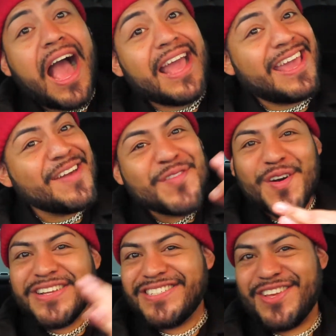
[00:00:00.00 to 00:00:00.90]
I am
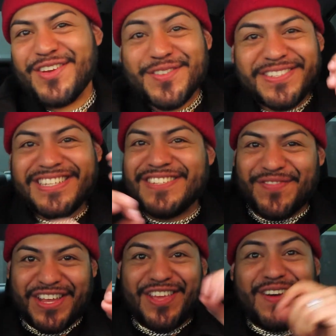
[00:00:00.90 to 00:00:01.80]
going to use this
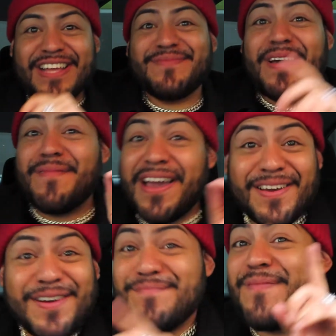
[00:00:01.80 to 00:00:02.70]
video as my, my,
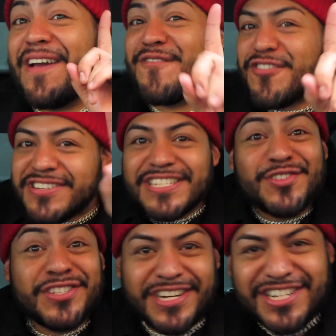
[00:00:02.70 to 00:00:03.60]
my first
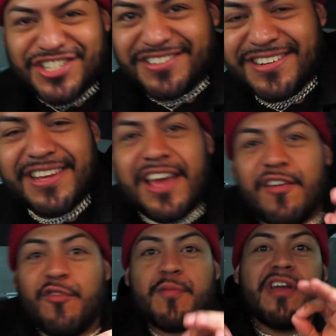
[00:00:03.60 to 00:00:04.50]
introduction
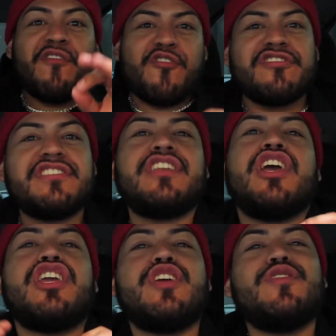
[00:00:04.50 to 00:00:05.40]
for my first
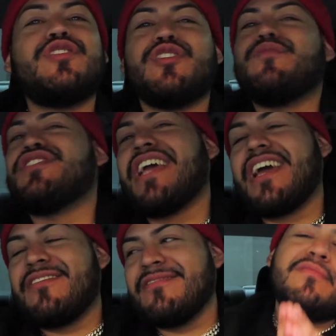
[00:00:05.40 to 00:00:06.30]
YouTube
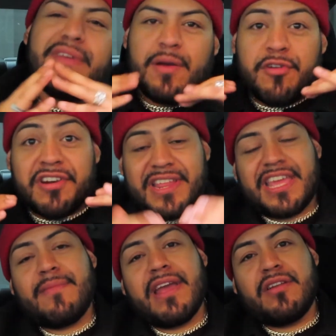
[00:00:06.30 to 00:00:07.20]
channel. Me llamo
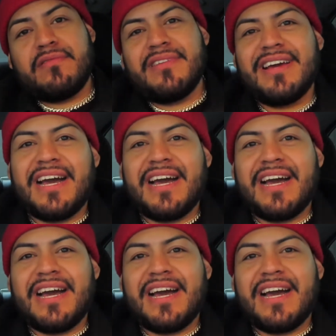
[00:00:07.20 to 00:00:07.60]
Enrique Bailon.